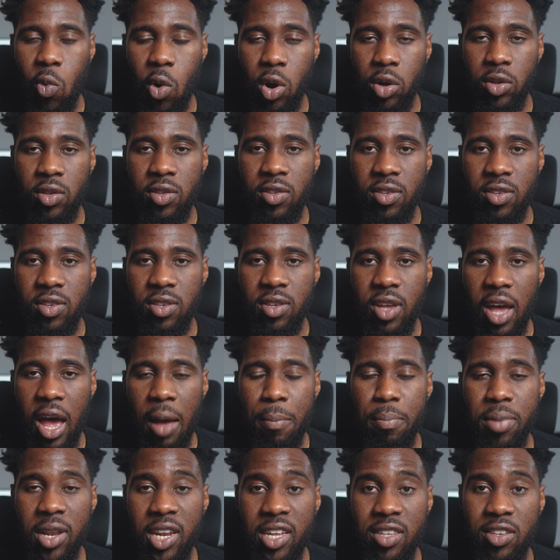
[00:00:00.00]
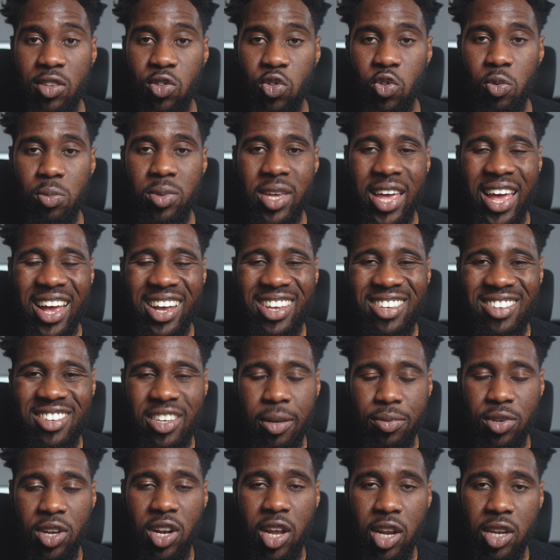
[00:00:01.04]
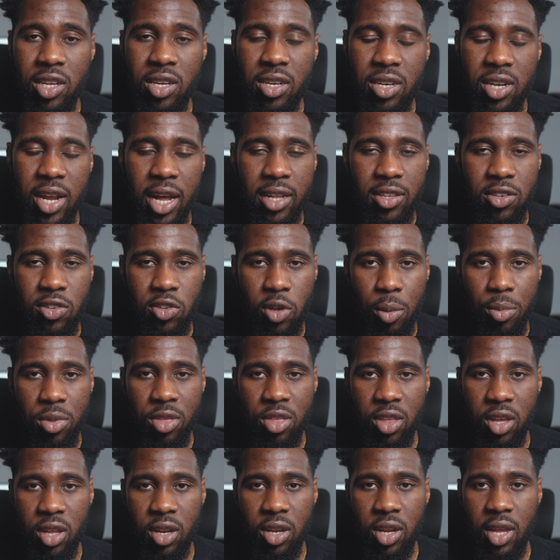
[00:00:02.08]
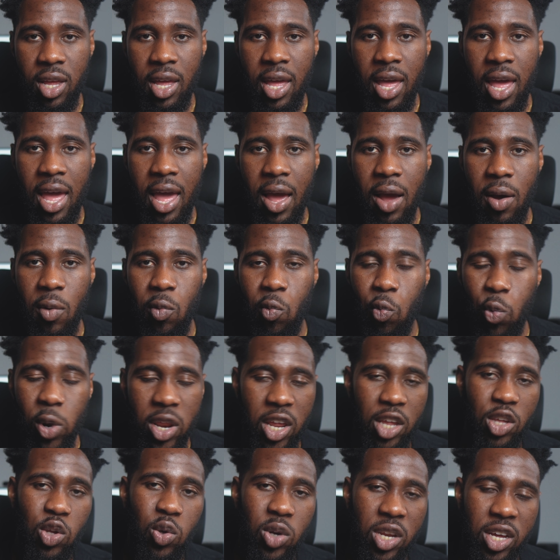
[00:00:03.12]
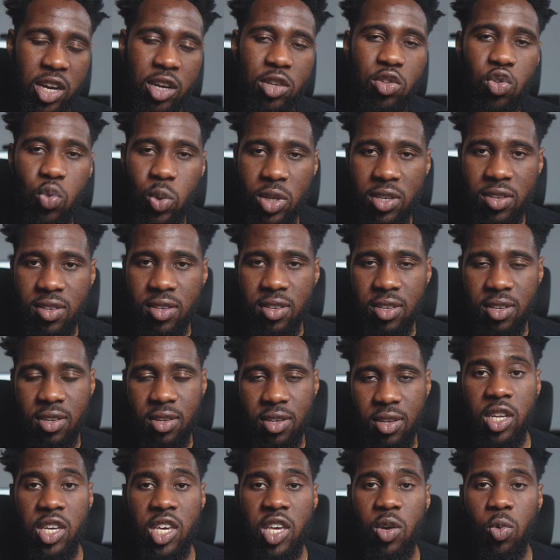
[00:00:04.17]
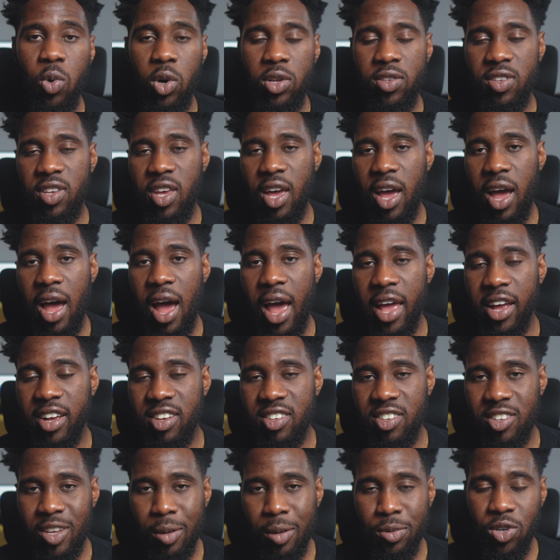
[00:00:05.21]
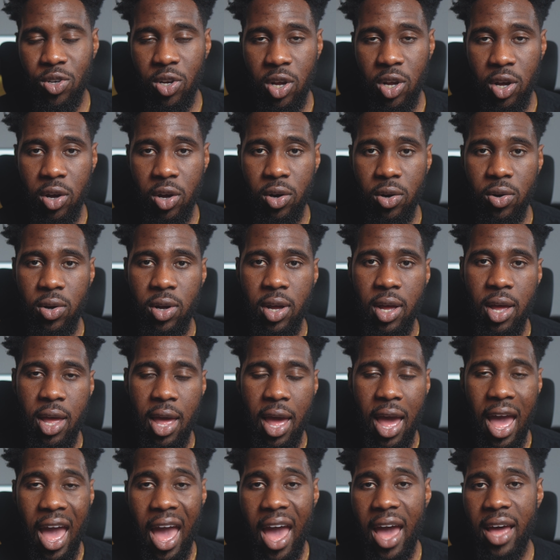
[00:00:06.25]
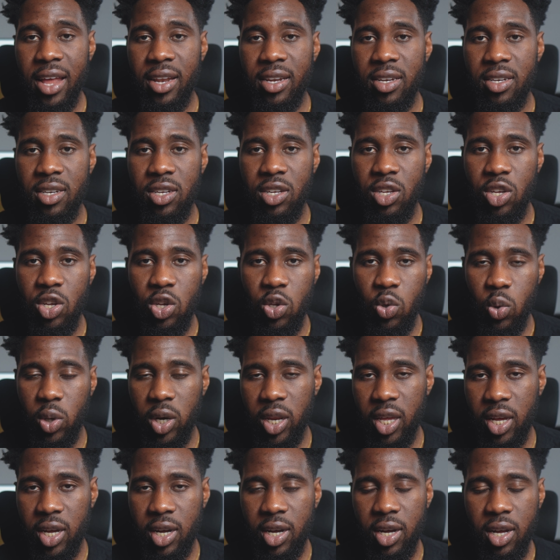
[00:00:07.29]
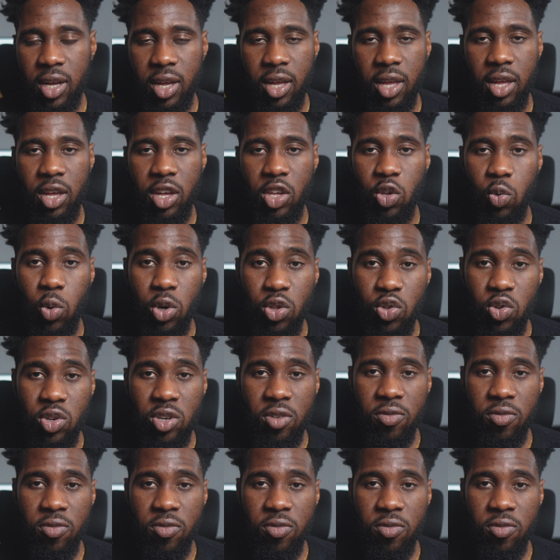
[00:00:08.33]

one's ability to be exceptionally good at something with a unique twist. The keywords here are exceptional and unique. You want to